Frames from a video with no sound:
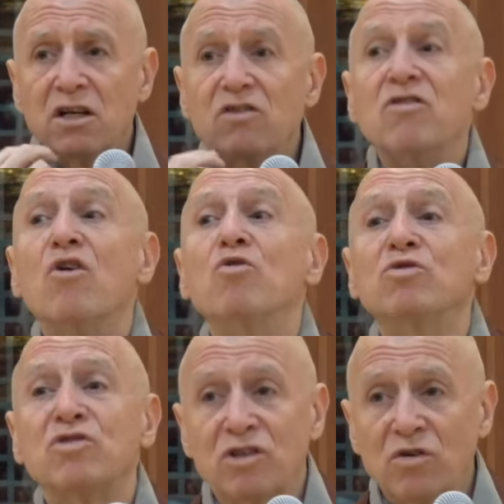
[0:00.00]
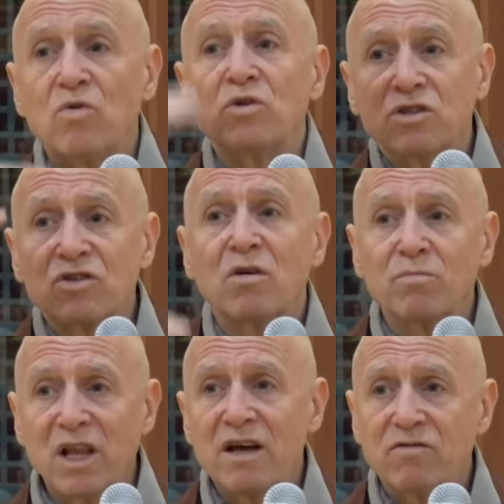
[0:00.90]
knows it on
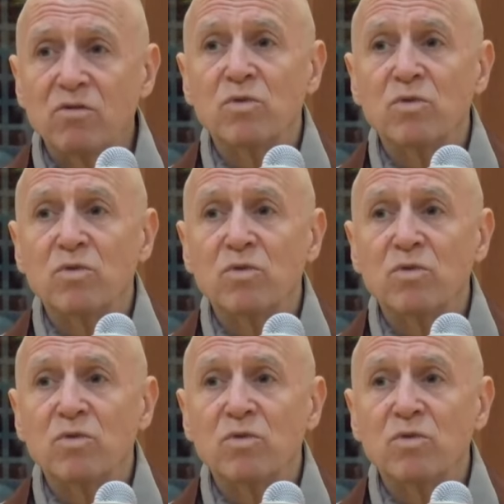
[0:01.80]
some level.